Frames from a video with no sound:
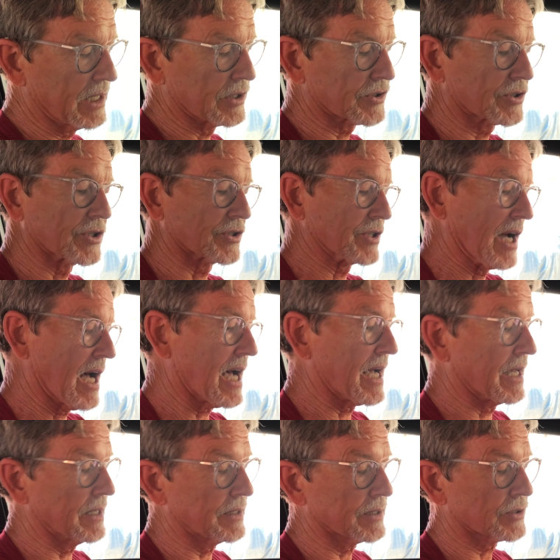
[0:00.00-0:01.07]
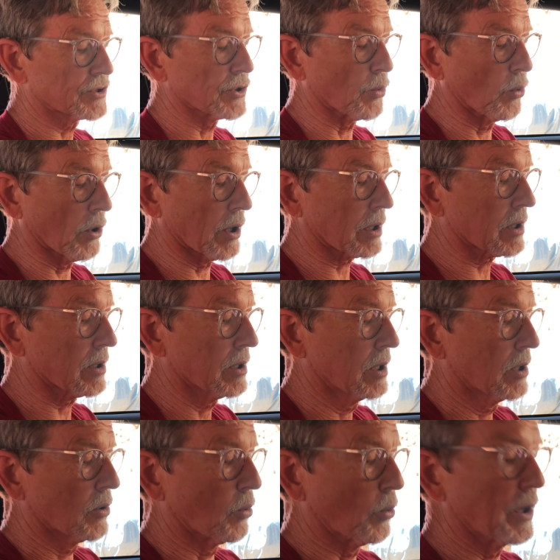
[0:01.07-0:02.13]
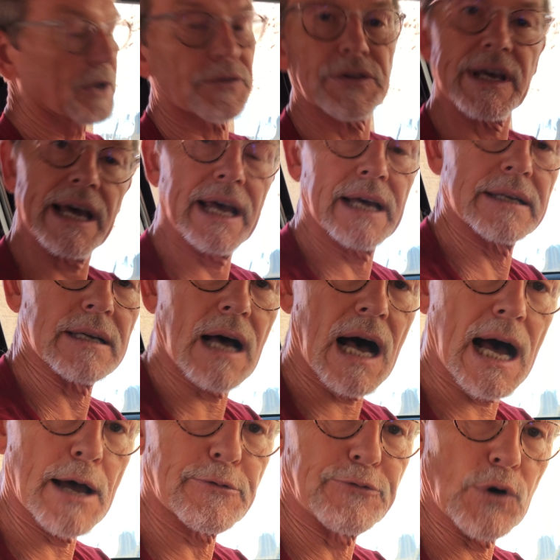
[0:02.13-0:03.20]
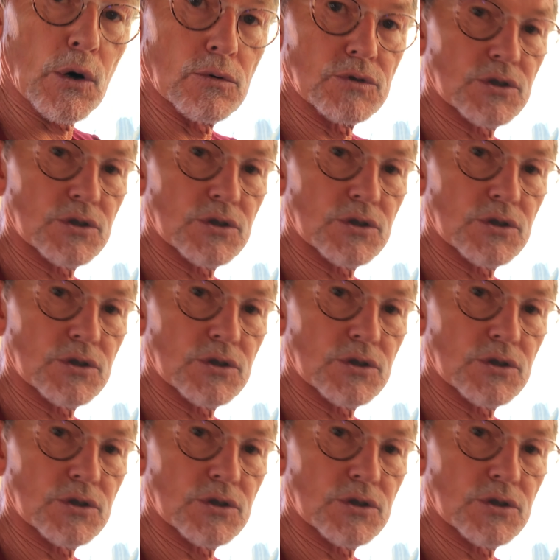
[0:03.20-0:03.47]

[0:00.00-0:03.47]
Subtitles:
is designed to work with an iPhone